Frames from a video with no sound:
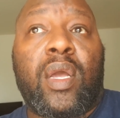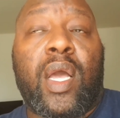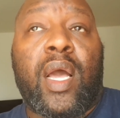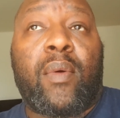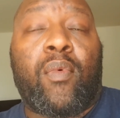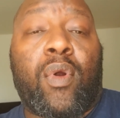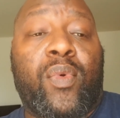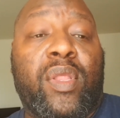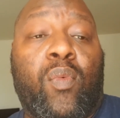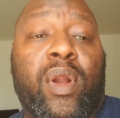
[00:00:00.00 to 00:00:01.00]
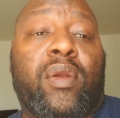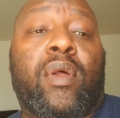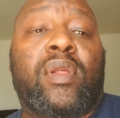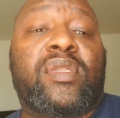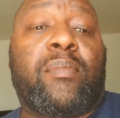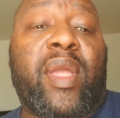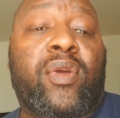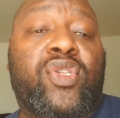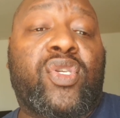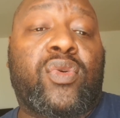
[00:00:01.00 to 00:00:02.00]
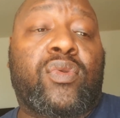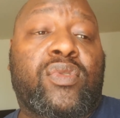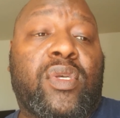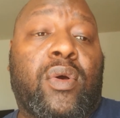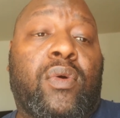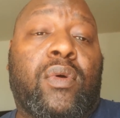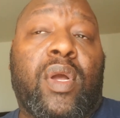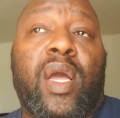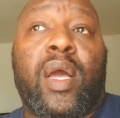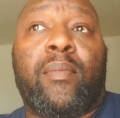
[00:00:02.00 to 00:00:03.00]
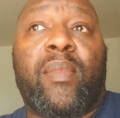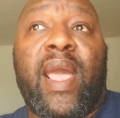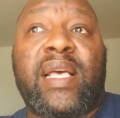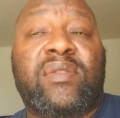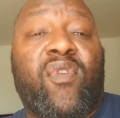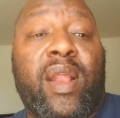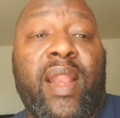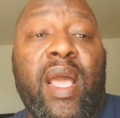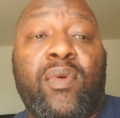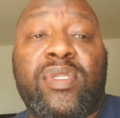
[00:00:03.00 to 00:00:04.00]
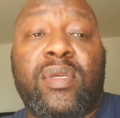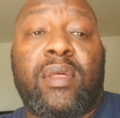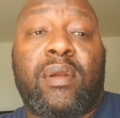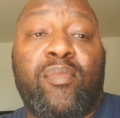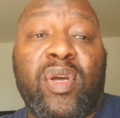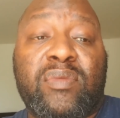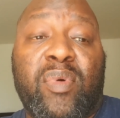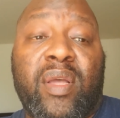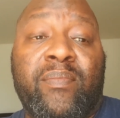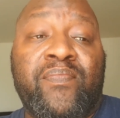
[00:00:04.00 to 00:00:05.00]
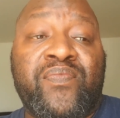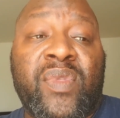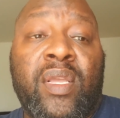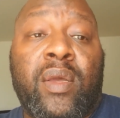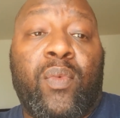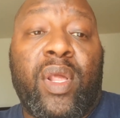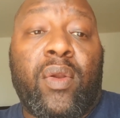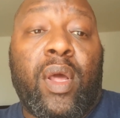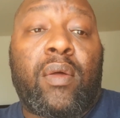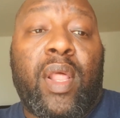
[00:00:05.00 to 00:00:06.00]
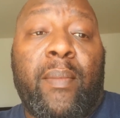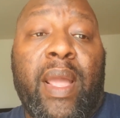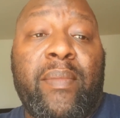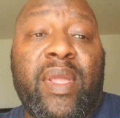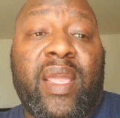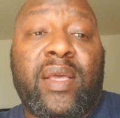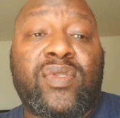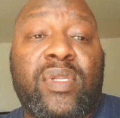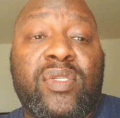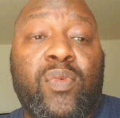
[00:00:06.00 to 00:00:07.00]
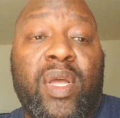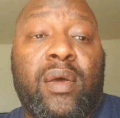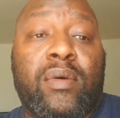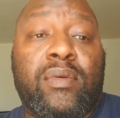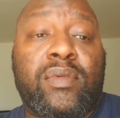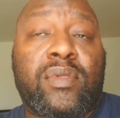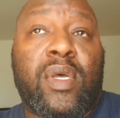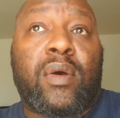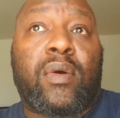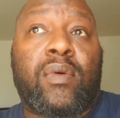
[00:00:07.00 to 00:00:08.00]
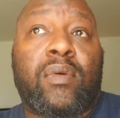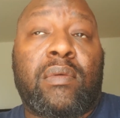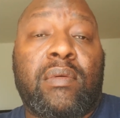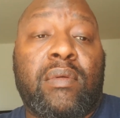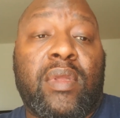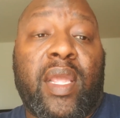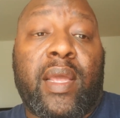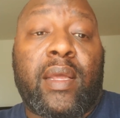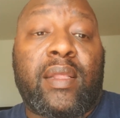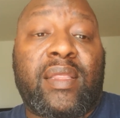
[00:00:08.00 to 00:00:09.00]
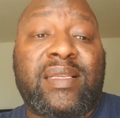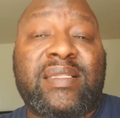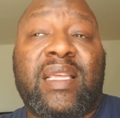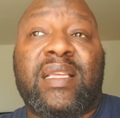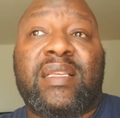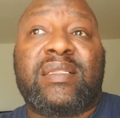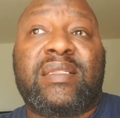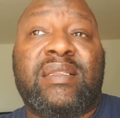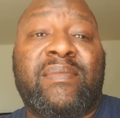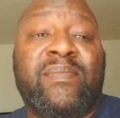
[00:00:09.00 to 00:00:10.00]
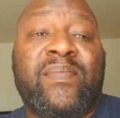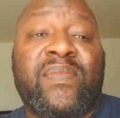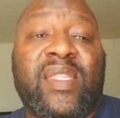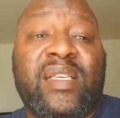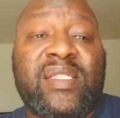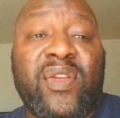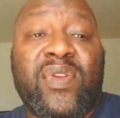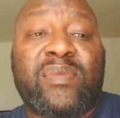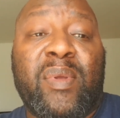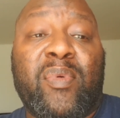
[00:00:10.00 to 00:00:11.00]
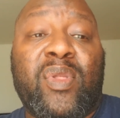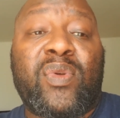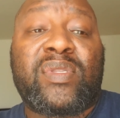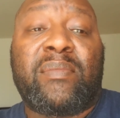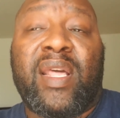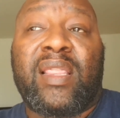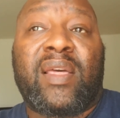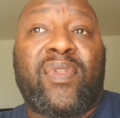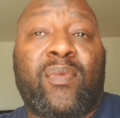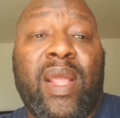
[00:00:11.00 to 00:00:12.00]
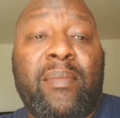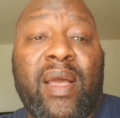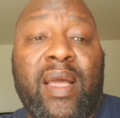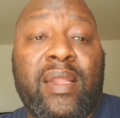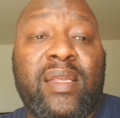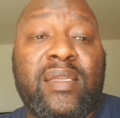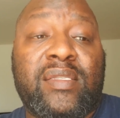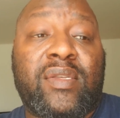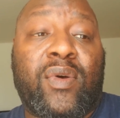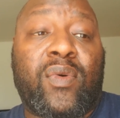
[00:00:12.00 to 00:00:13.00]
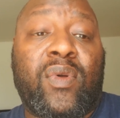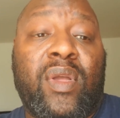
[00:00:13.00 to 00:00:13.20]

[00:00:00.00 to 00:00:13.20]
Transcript: or really working on it until May or June. So as of right now, it's still on the books, but we don't know. That might be canceled as well. So yeah, this thing is serious. People are losing money left and right behind this. So